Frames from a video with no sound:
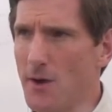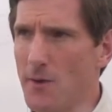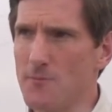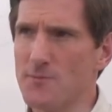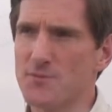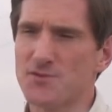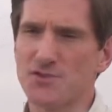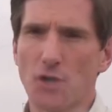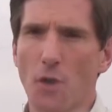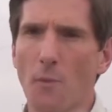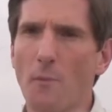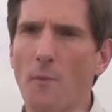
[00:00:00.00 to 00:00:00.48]

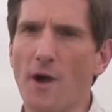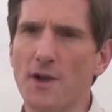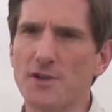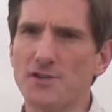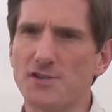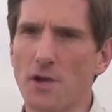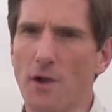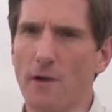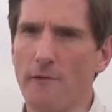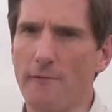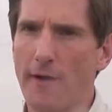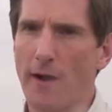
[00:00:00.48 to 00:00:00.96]
So
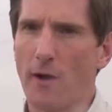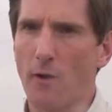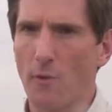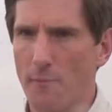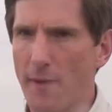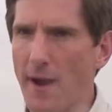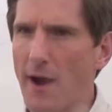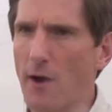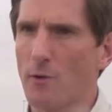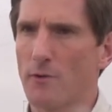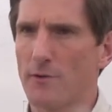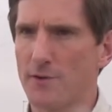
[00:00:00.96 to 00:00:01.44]
much of our
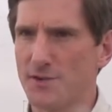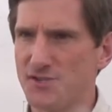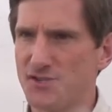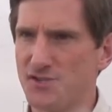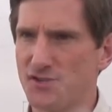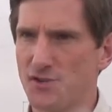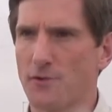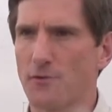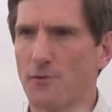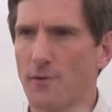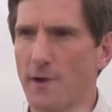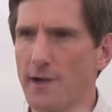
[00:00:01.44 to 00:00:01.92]
power is
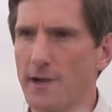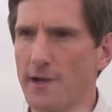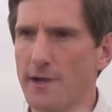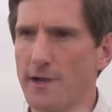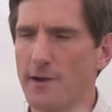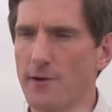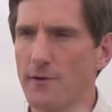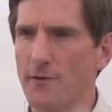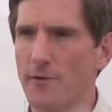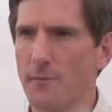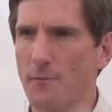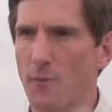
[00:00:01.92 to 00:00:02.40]
generated
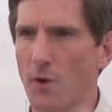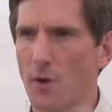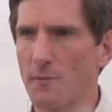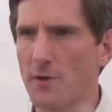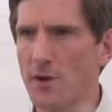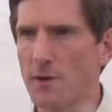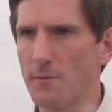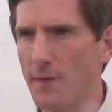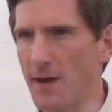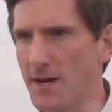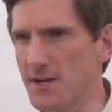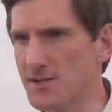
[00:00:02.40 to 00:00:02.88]
here in the
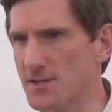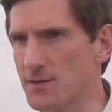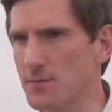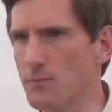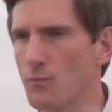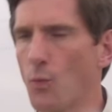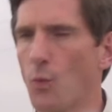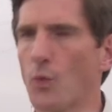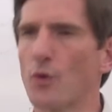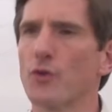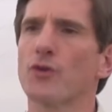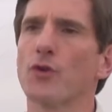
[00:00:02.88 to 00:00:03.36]
Permian
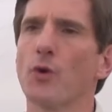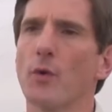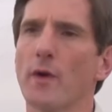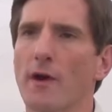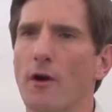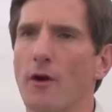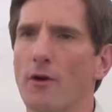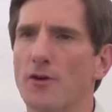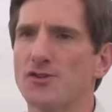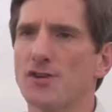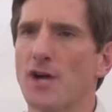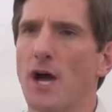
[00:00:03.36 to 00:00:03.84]
Basin. We're
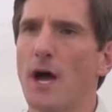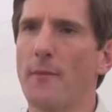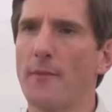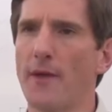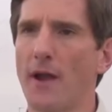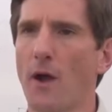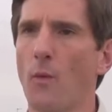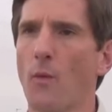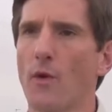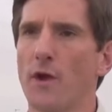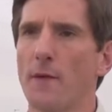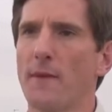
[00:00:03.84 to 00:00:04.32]
doing our job,
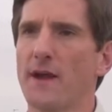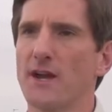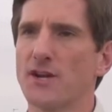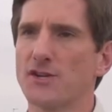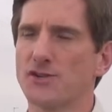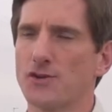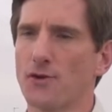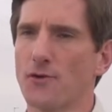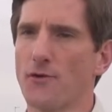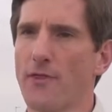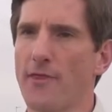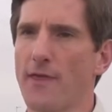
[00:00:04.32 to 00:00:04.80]
and I want to make
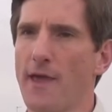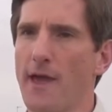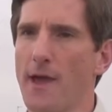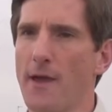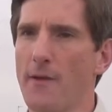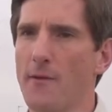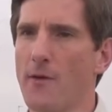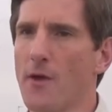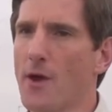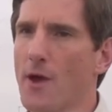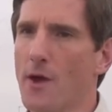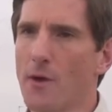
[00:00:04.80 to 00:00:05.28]
sure
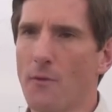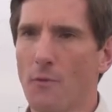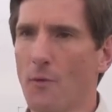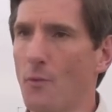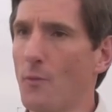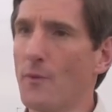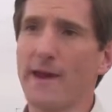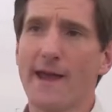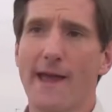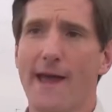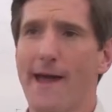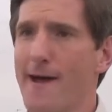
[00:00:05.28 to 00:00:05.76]
that
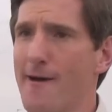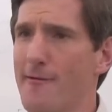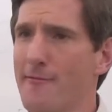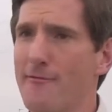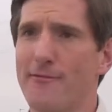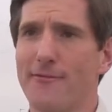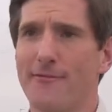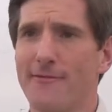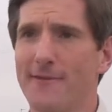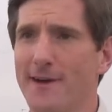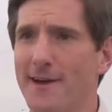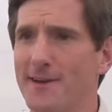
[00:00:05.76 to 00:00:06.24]
when we
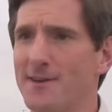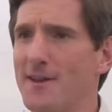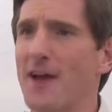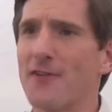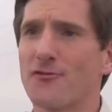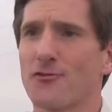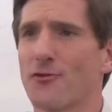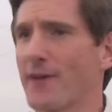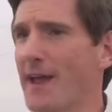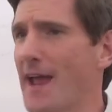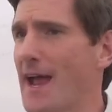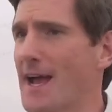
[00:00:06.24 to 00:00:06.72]
have
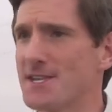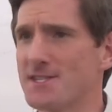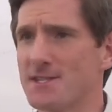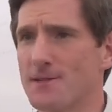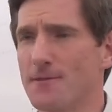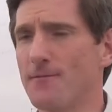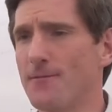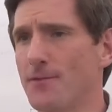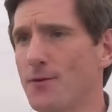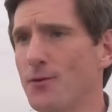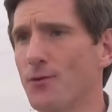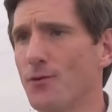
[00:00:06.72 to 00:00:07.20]
natural gas
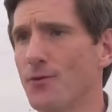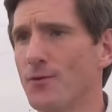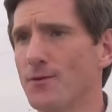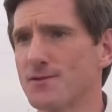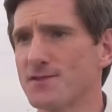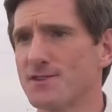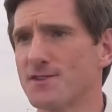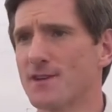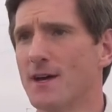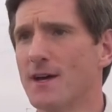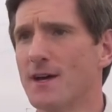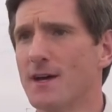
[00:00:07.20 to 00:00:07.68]
that
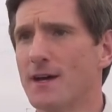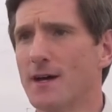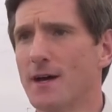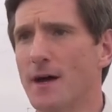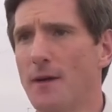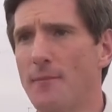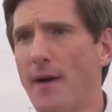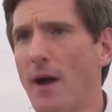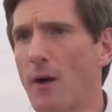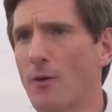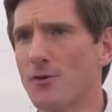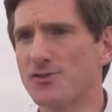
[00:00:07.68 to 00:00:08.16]
fuels
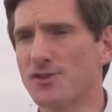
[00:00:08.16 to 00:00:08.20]
power